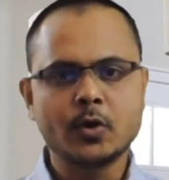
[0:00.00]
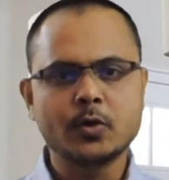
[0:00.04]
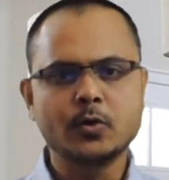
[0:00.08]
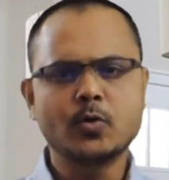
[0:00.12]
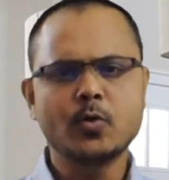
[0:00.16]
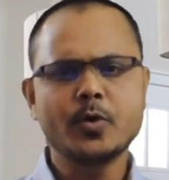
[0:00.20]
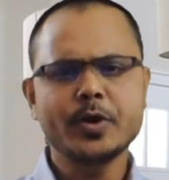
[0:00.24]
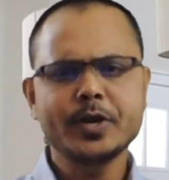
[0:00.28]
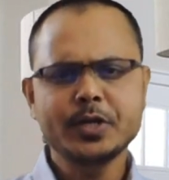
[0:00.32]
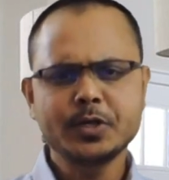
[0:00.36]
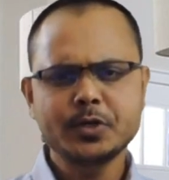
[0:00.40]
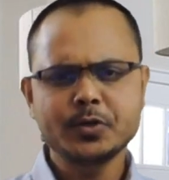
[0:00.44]

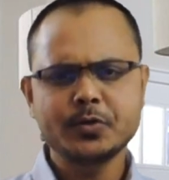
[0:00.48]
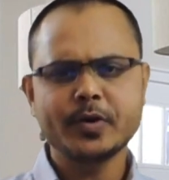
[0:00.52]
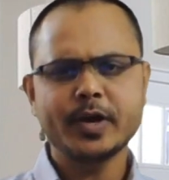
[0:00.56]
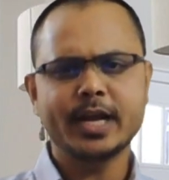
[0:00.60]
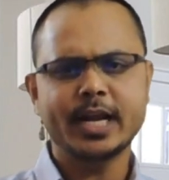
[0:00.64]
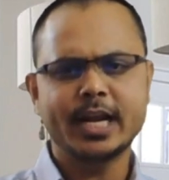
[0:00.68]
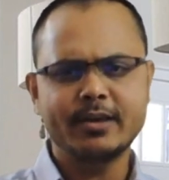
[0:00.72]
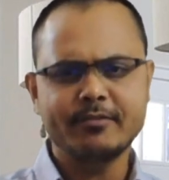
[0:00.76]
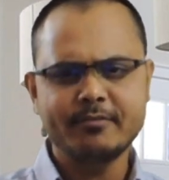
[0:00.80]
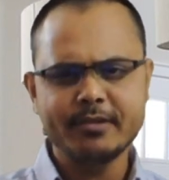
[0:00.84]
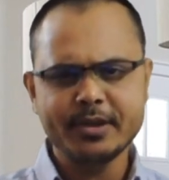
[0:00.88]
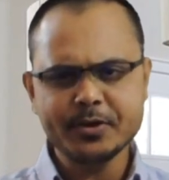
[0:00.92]
Go into your
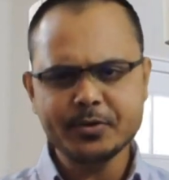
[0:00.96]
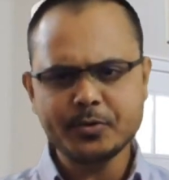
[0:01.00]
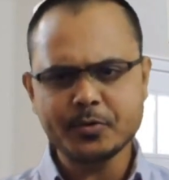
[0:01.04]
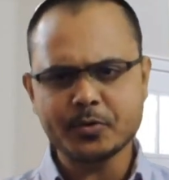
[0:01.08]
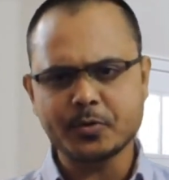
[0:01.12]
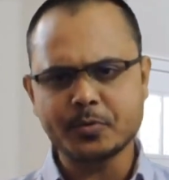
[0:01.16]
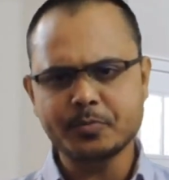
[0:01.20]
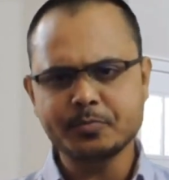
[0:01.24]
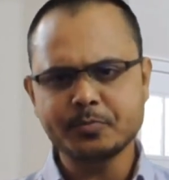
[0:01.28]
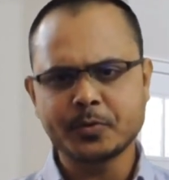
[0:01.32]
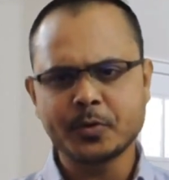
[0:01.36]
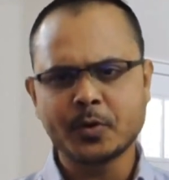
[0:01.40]
living
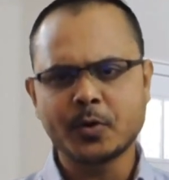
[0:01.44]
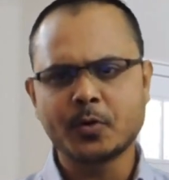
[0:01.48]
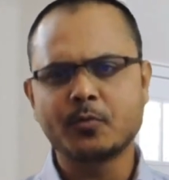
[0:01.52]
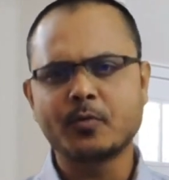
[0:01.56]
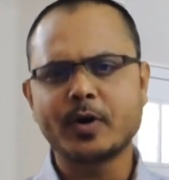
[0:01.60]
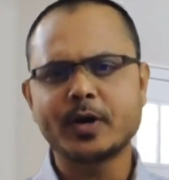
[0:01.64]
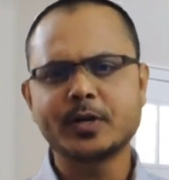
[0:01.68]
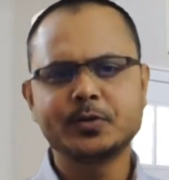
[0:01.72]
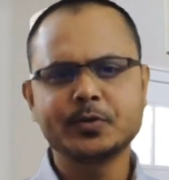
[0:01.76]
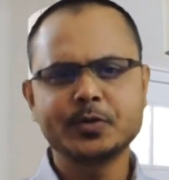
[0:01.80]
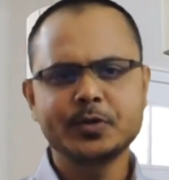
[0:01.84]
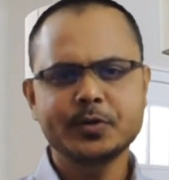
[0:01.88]
room,
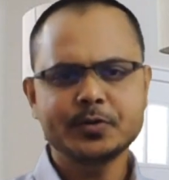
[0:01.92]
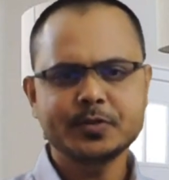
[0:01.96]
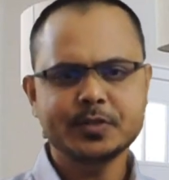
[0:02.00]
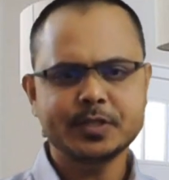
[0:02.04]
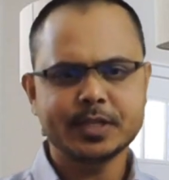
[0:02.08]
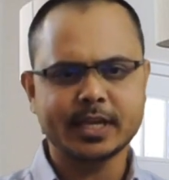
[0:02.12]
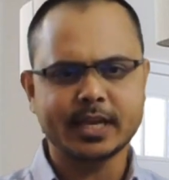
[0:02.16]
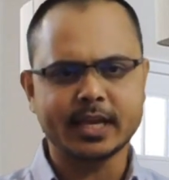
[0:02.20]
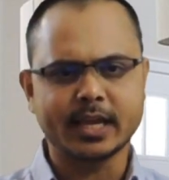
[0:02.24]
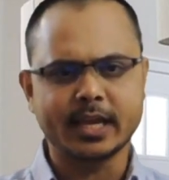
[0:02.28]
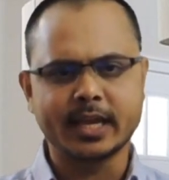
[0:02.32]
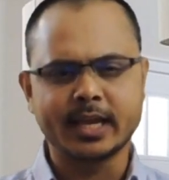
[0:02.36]
what do you
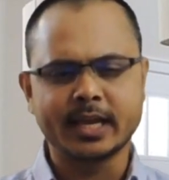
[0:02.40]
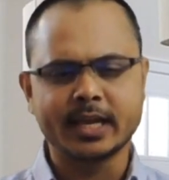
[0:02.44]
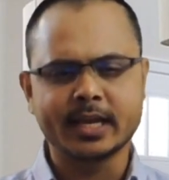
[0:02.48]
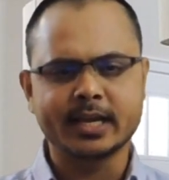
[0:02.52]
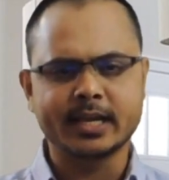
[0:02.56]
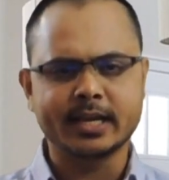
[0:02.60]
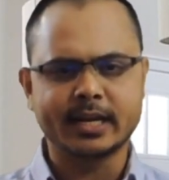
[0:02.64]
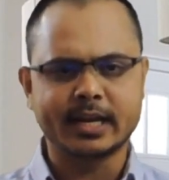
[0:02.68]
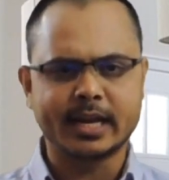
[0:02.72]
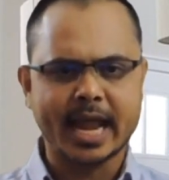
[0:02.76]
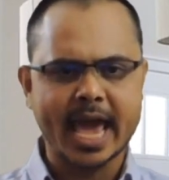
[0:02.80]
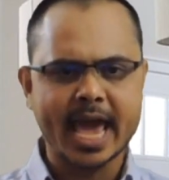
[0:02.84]
see?
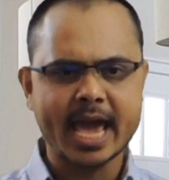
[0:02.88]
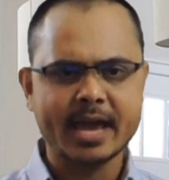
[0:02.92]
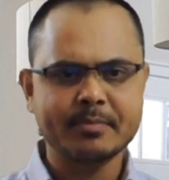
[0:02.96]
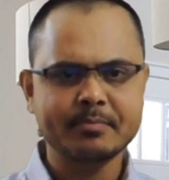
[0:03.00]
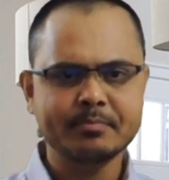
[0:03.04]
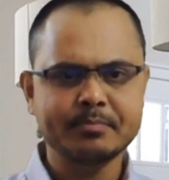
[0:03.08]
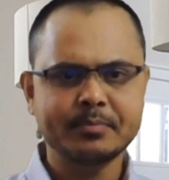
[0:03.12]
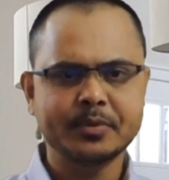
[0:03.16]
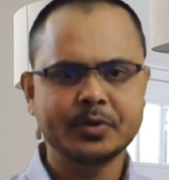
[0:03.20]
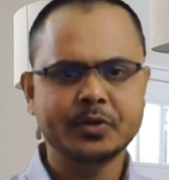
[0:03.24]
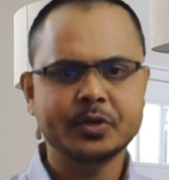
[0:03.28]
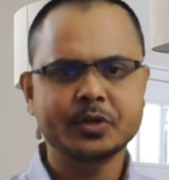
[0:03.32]

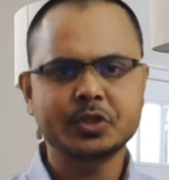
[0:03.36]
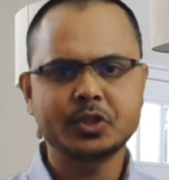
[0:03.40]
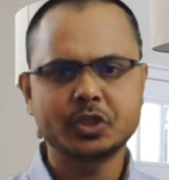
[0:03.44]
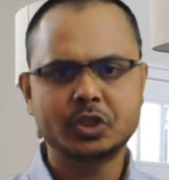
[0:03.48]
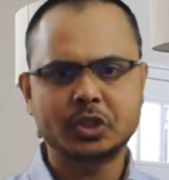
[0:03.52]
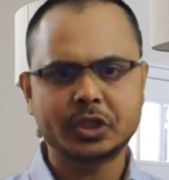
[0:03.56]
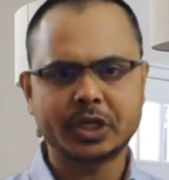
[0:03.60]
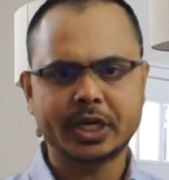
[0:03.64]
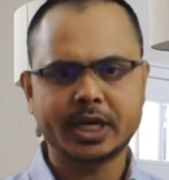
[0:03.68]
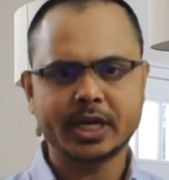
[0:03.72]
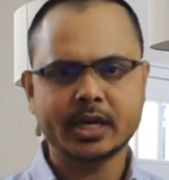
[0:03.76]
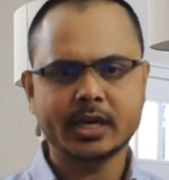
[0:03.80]
Lamp,
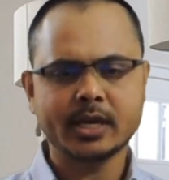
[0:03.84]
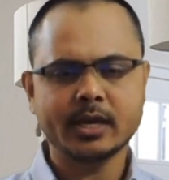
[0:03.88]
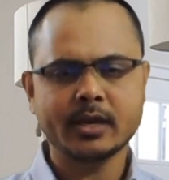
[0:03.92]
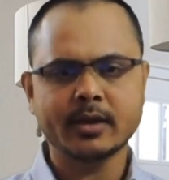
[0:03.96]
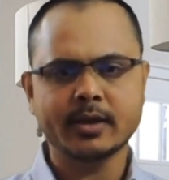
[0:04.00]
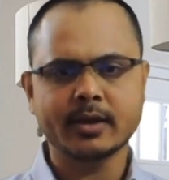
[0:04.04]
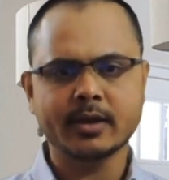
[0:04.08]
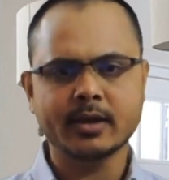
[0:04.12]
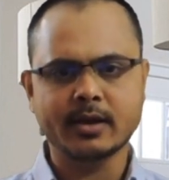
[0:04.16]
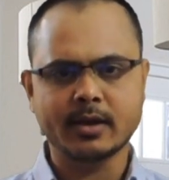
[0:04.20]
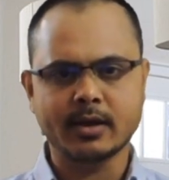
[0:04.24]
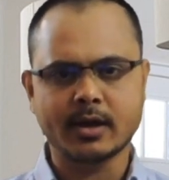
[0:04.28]

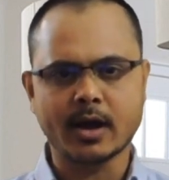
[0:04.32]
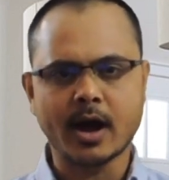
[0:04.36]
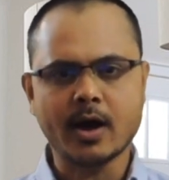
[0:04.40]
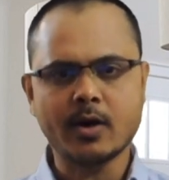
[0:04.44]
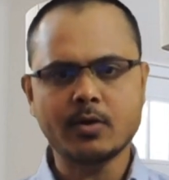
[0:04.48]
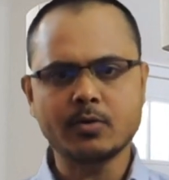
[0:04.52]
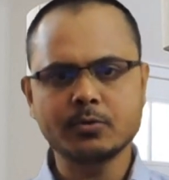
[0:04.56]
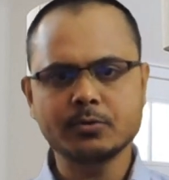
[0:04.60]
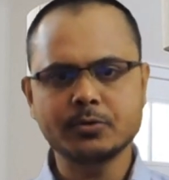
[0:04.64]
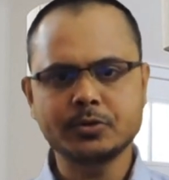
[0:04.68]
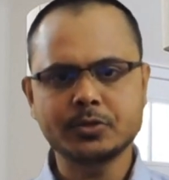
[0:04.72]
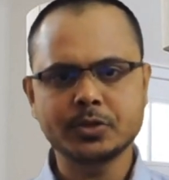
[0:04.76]
chair,
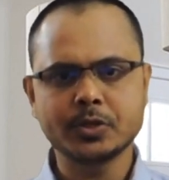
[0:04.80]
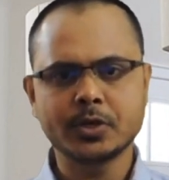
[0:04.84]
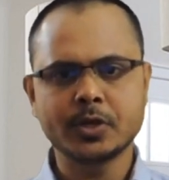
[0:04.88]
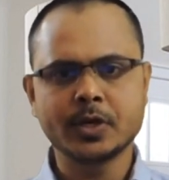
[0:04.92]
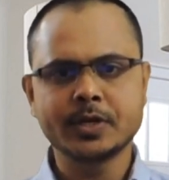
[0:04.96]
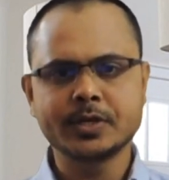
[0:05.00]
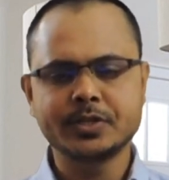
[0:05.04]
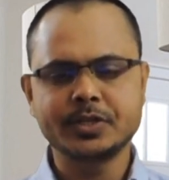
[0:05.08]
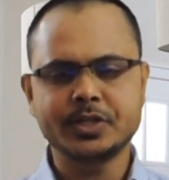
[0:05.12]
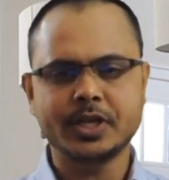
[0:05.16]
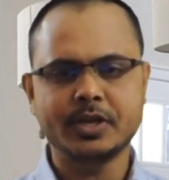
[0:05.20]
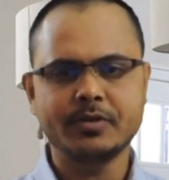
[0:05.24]
couch,
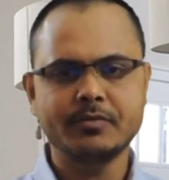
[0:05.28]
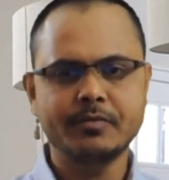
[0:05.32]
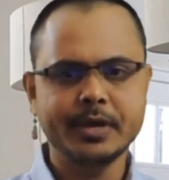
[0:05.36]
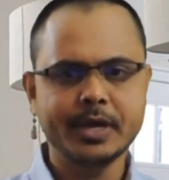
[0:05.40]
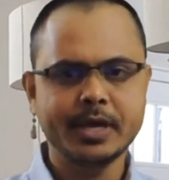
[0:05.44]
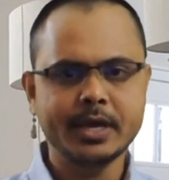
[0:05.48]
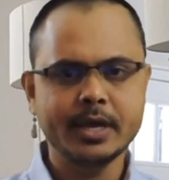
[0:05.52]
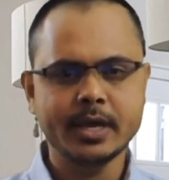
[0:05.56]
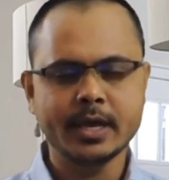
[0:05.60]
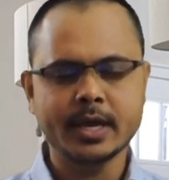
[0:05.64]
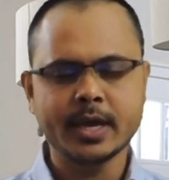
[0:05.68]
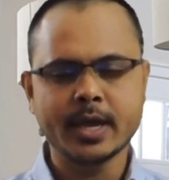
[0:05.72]

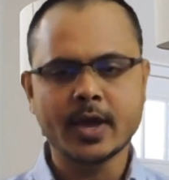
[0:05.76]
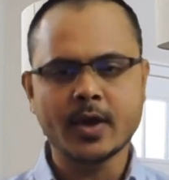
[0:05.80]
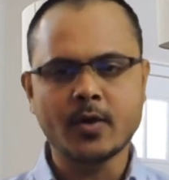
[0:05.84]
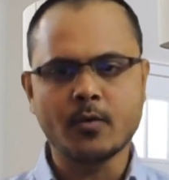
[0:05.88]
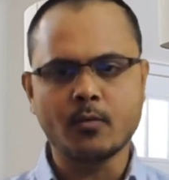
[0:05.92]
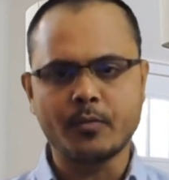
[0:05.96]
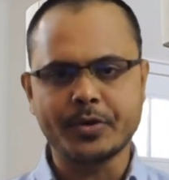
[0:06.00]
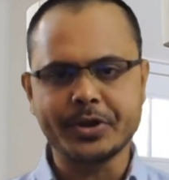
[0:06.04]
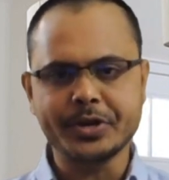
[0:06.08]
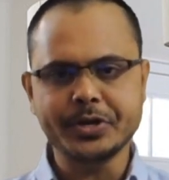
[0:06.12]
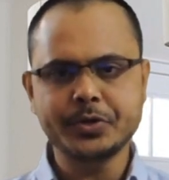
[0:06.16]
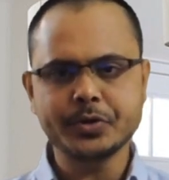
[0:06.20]
TV,
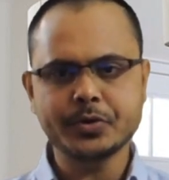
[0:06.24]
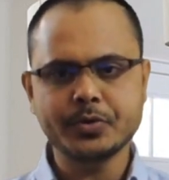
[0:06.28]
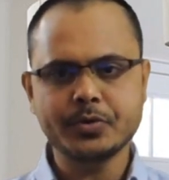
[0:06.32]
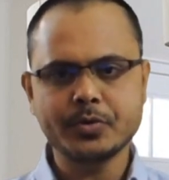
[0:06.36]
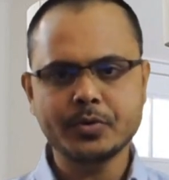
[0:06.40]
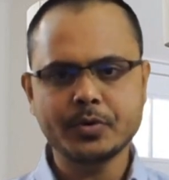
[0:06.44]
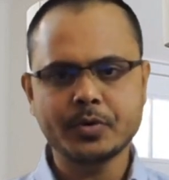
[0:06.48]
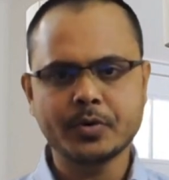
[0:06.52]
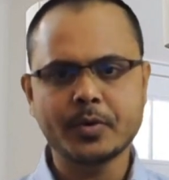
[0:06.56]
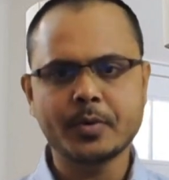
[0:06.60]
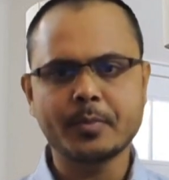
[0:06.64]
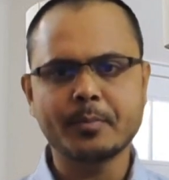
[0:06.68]

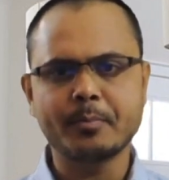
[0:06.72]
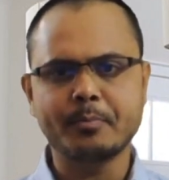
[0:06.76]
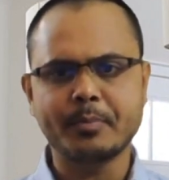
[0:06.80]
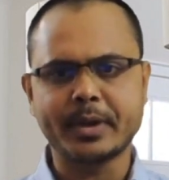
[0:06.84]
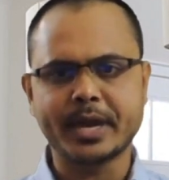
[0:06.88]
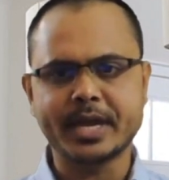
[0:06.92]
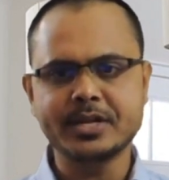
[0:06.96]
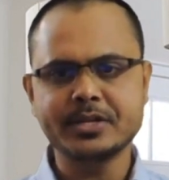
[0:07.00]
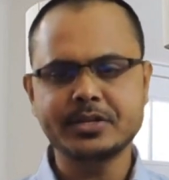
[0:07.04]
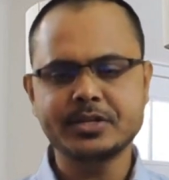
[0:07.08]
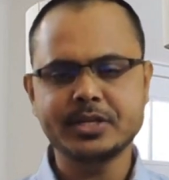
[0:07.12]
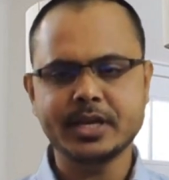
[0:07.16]
window,
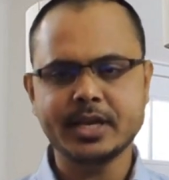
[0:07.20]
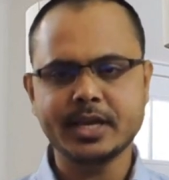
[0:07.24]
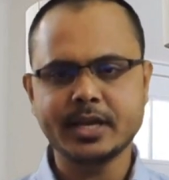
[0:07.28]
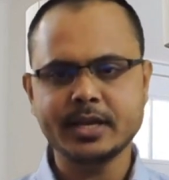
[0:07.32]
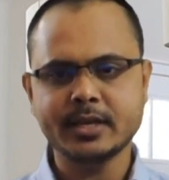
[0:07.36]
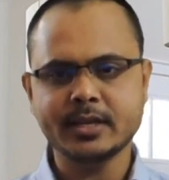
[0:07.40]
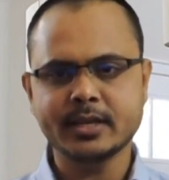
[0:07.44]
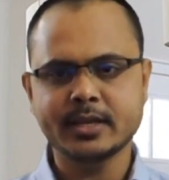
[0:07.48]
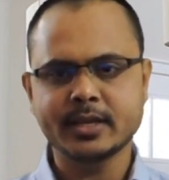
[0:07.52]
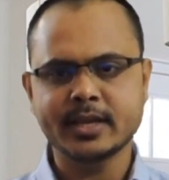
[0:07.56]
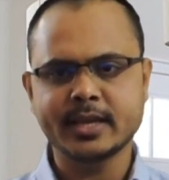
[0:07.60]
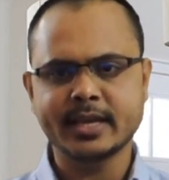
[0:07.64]

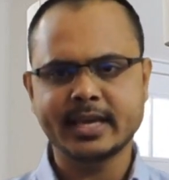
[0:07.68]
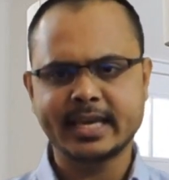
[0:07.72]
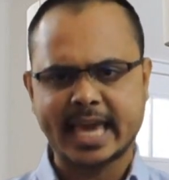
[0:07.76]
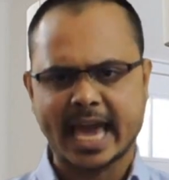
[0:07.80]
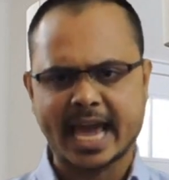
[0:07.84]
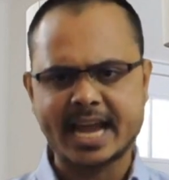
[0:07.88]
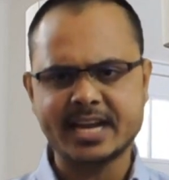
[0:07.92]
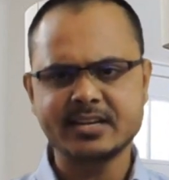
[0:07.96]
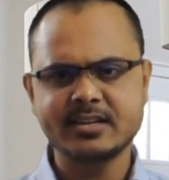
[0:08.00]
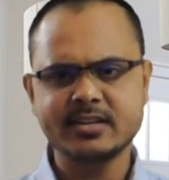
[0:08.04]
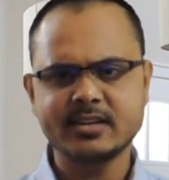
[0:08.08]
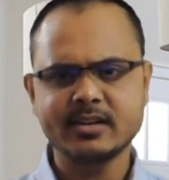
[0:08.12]
painting,
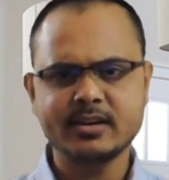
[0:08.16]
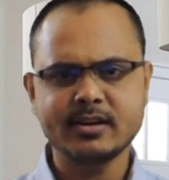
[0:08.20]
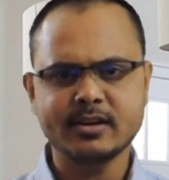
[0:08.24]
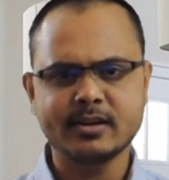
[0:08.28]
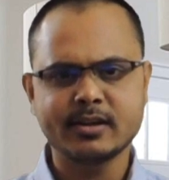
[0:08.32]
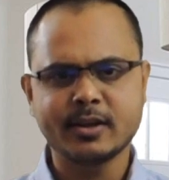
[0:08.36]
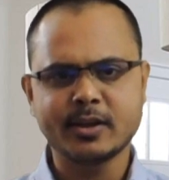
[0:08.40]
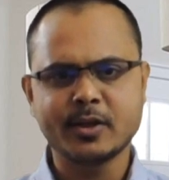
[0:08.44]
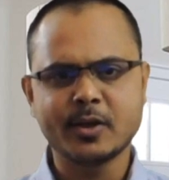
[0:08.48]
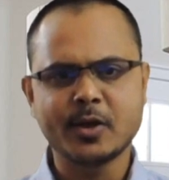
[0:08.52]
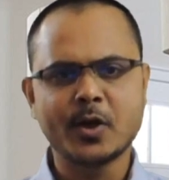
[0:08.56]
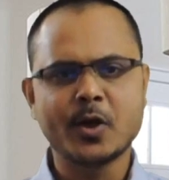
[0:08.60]
candle.